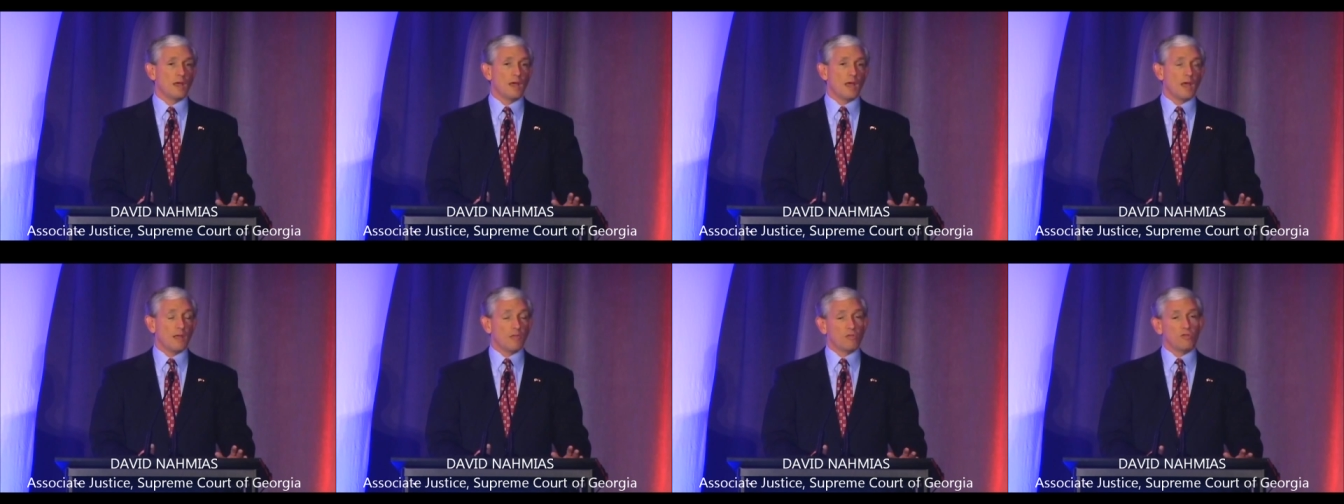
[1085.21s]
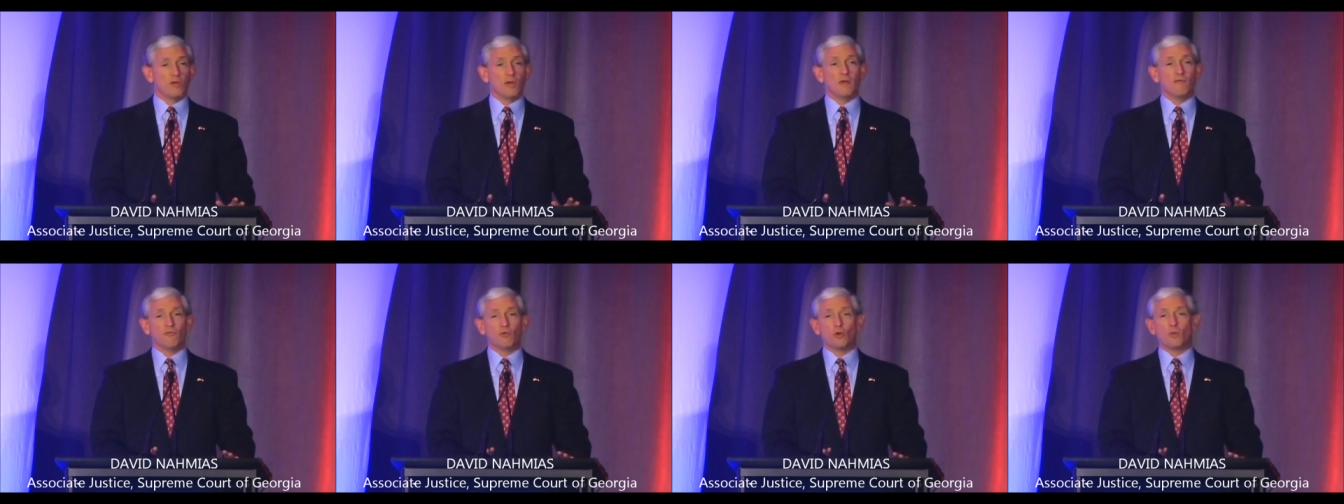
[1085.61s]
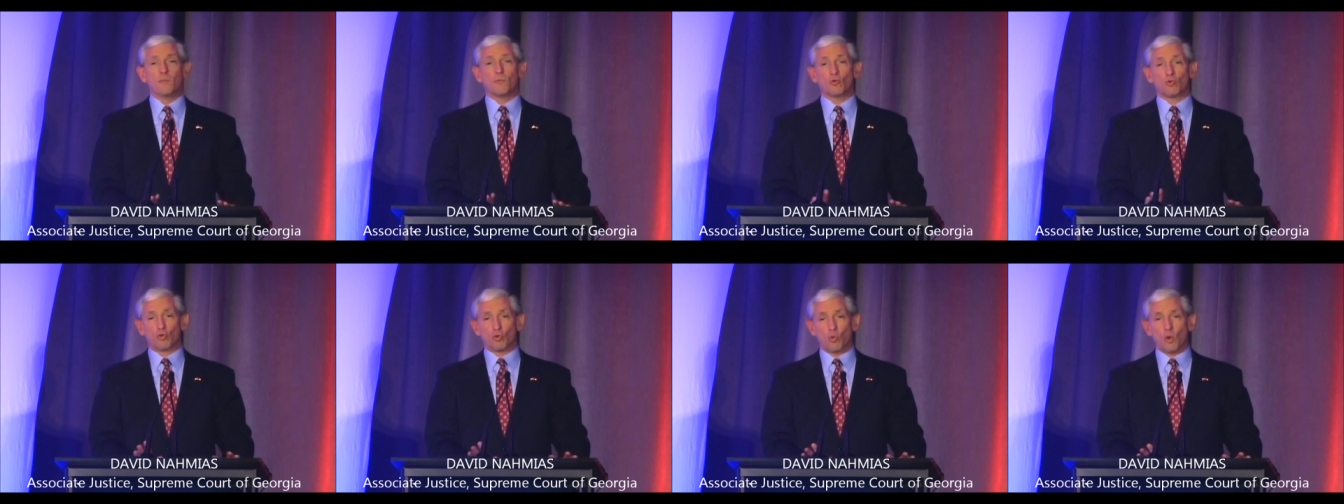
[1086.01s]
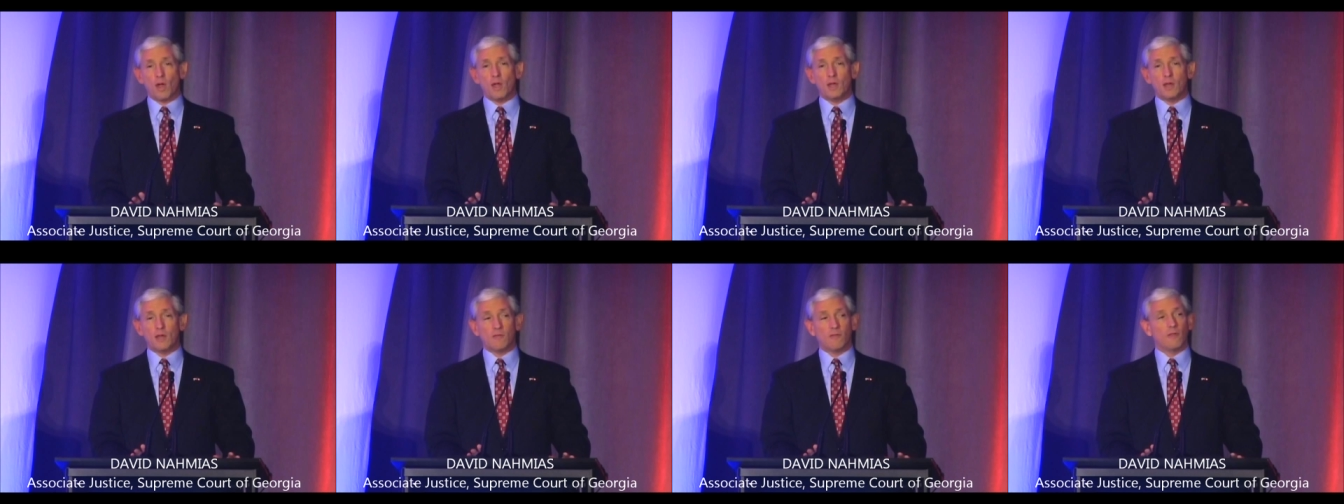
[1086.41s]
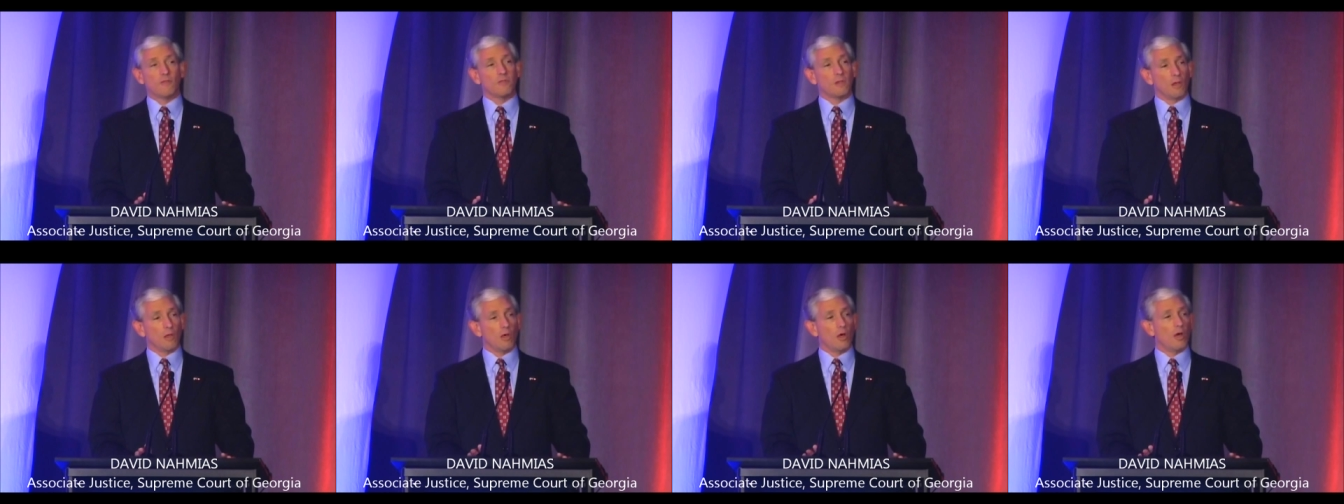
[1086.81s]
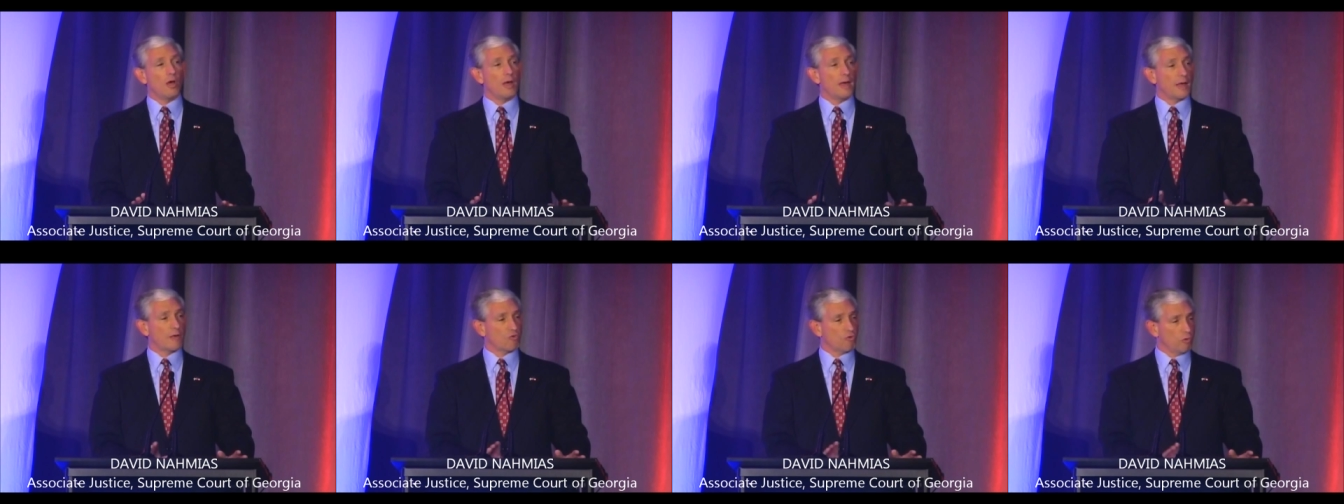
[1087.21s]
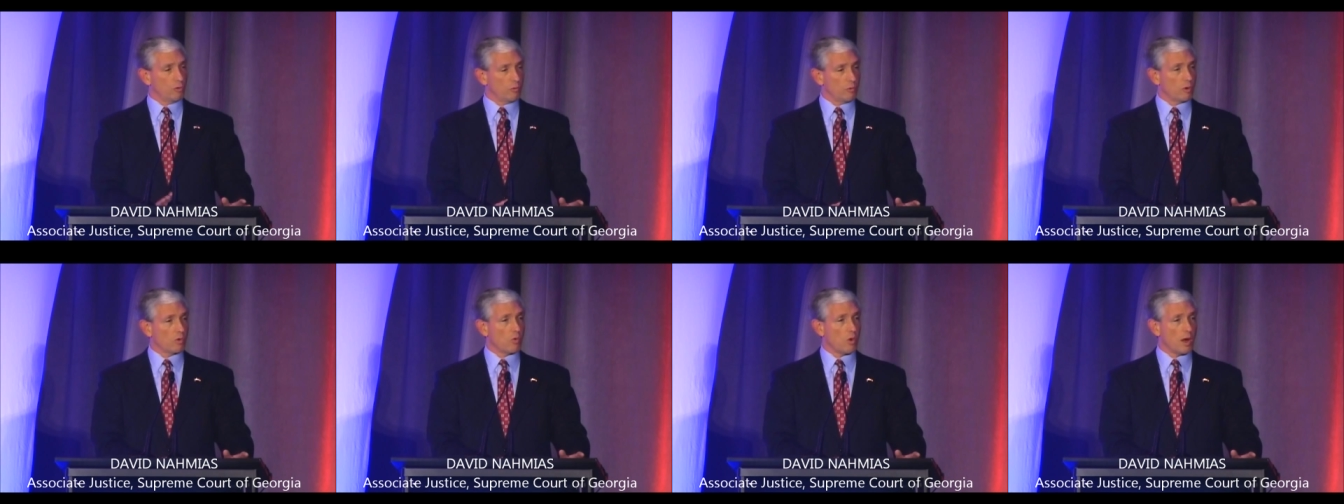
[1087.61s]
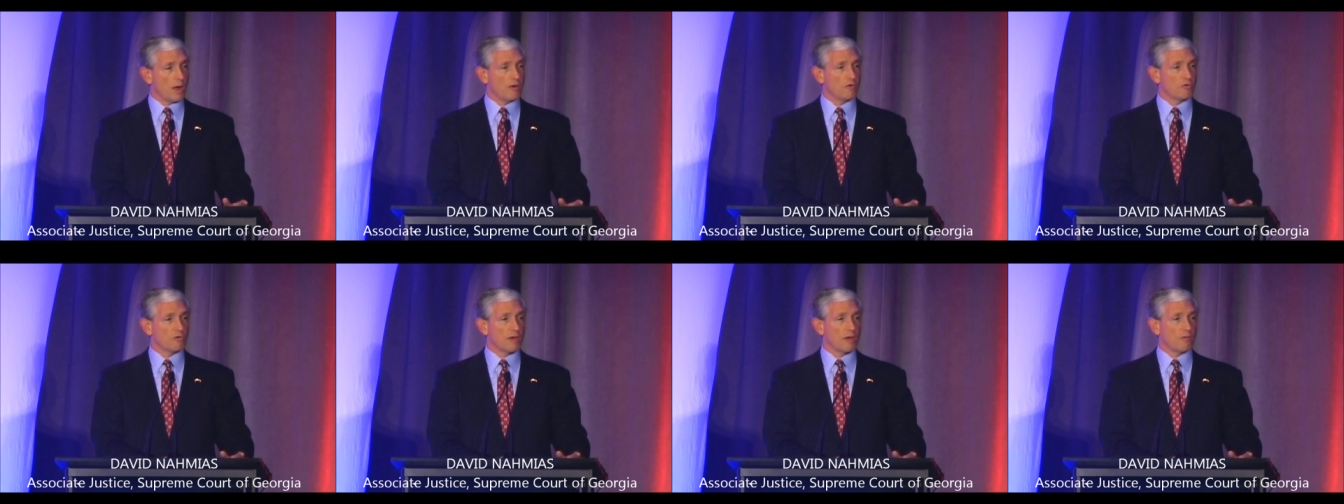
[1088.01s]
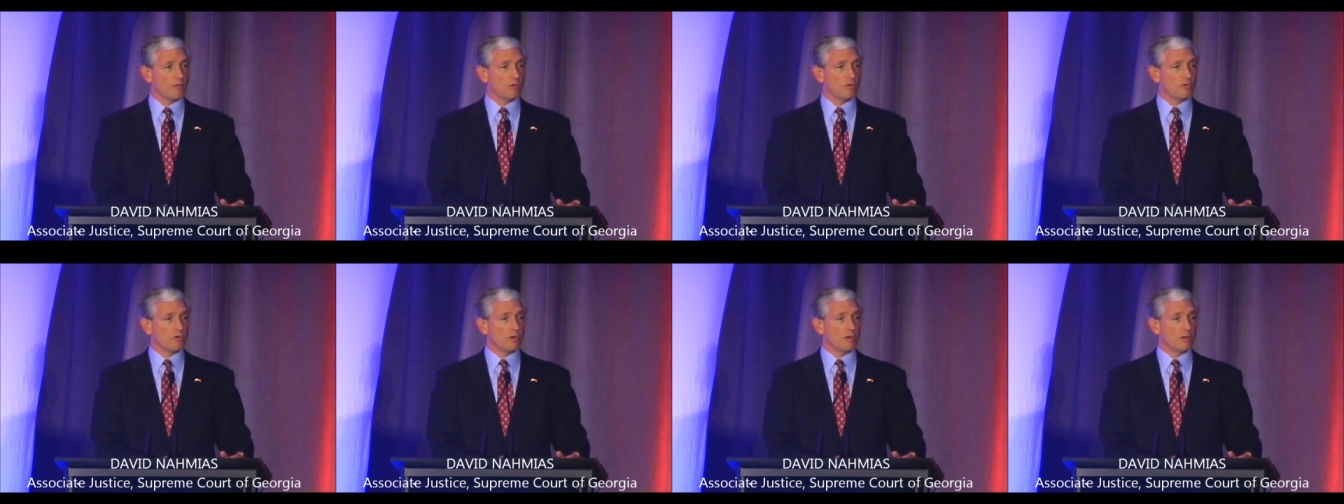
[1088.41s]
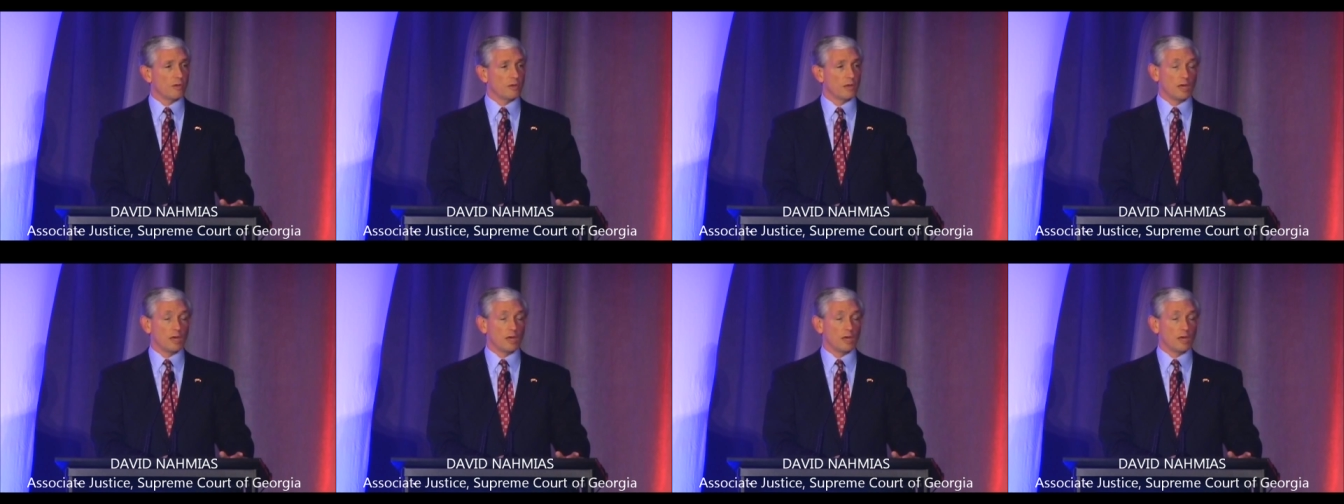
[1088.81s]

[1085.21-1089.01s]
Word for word: and see if you're persuaded that the law actually requires that result.